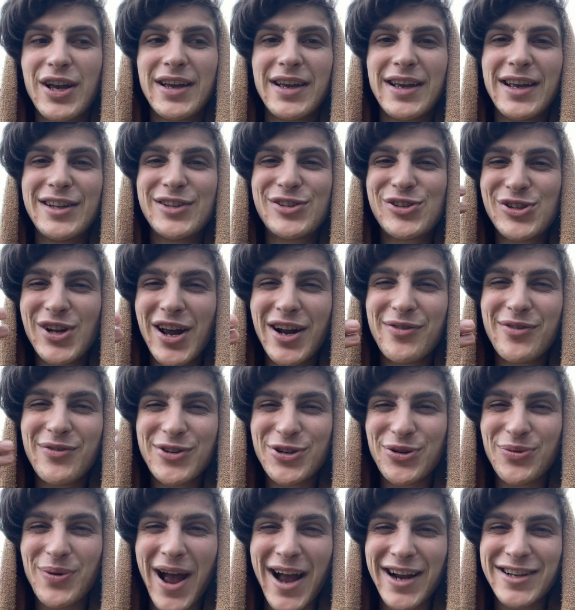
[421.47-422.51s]
instead of
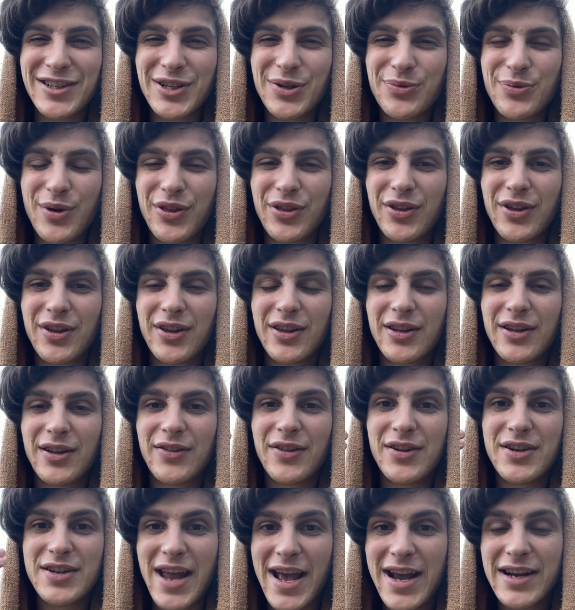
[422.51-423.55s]
interacting with
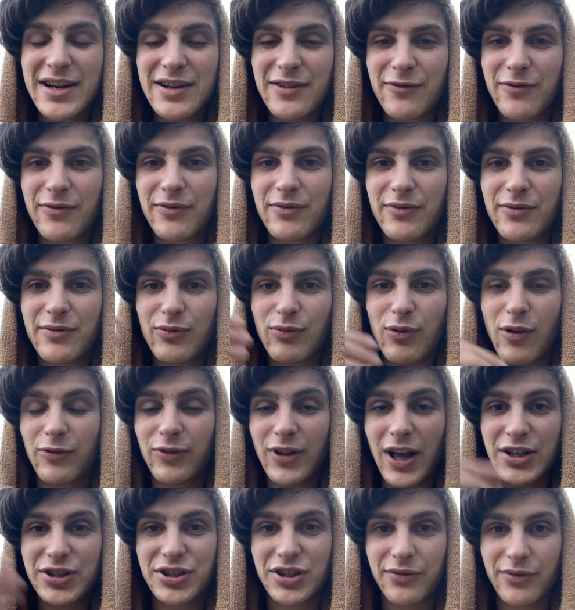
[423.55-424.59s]
the negative
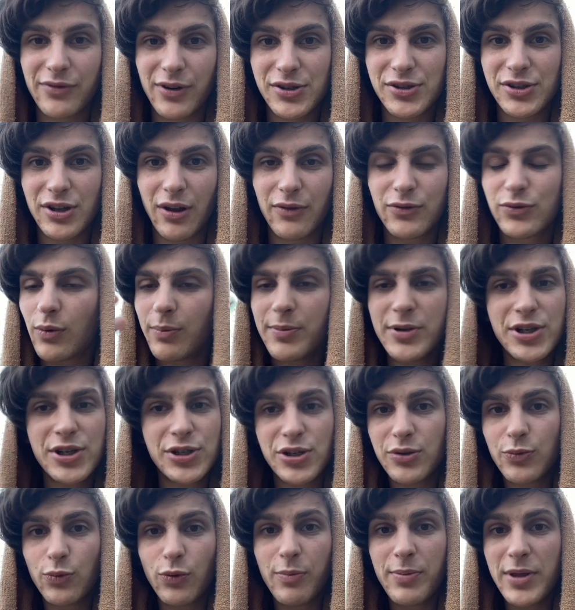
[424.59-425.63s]
reflection of ourselves,
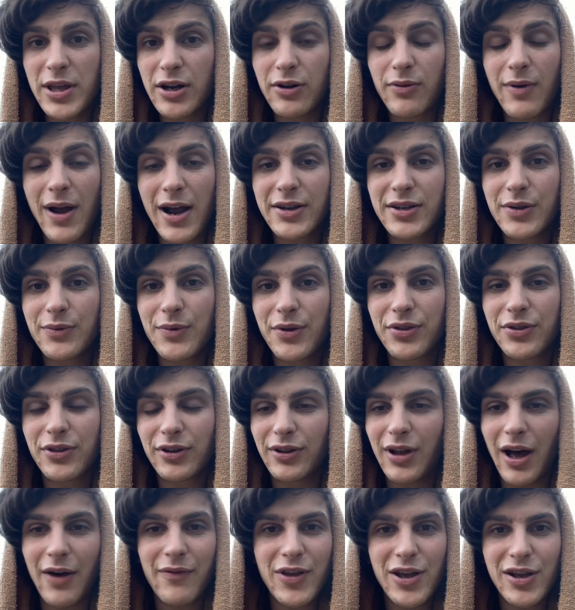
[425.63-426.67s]
we'll be interacting with the
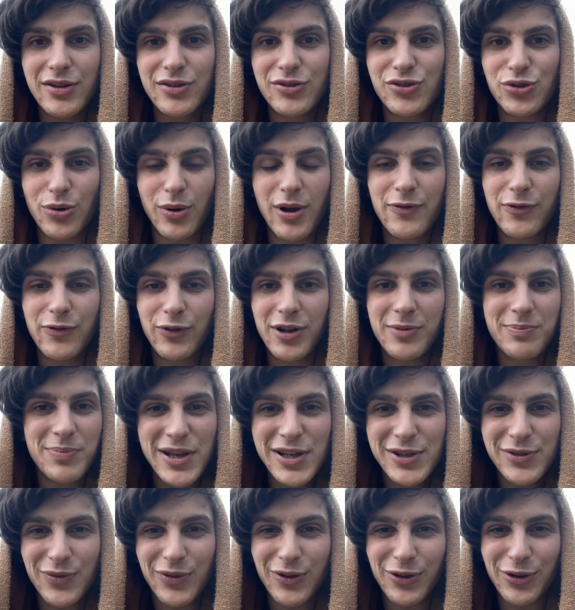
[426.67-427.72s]
loving, joyful, and
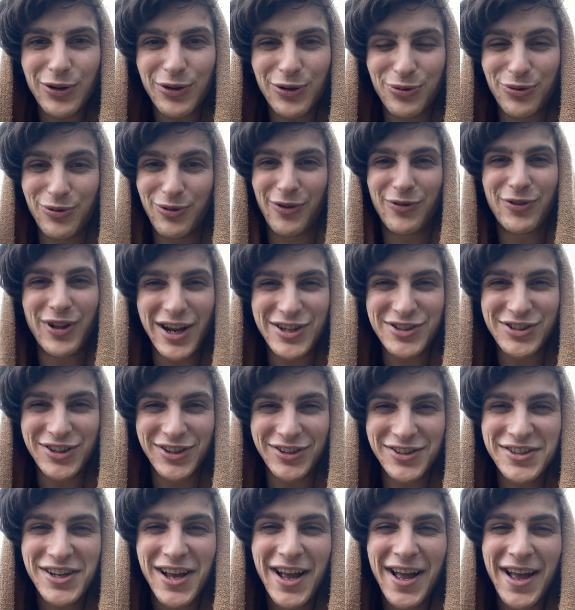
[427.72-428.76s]
peaceful
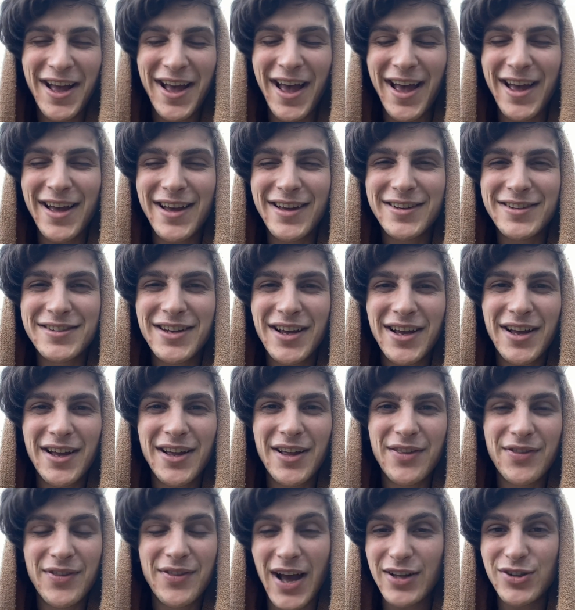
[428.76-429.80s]
reflections, and
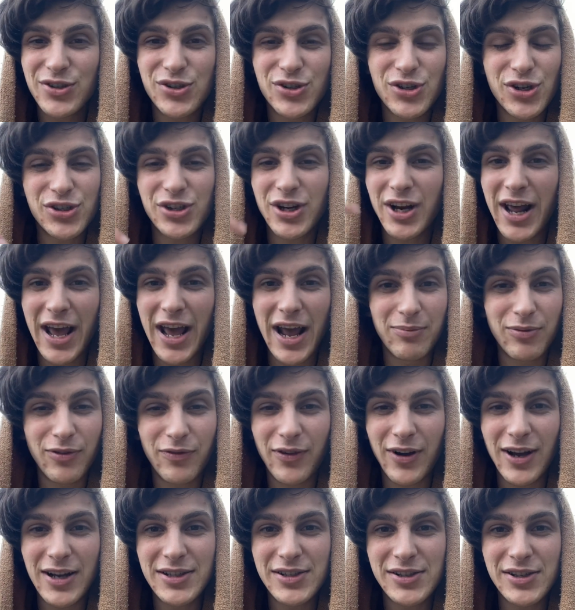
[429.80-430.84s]
that's just going to
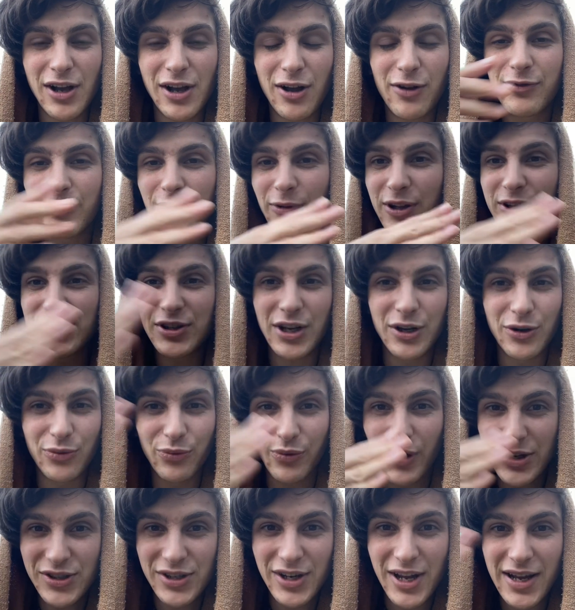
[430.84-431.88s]
amplify itself. It's going to
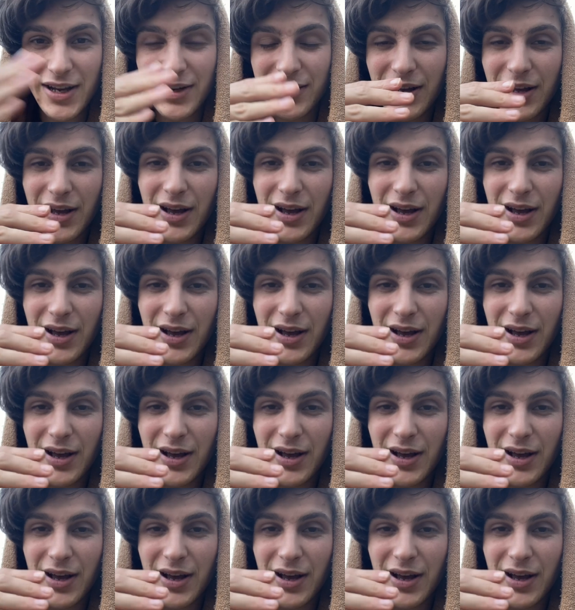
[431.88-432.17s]
resonate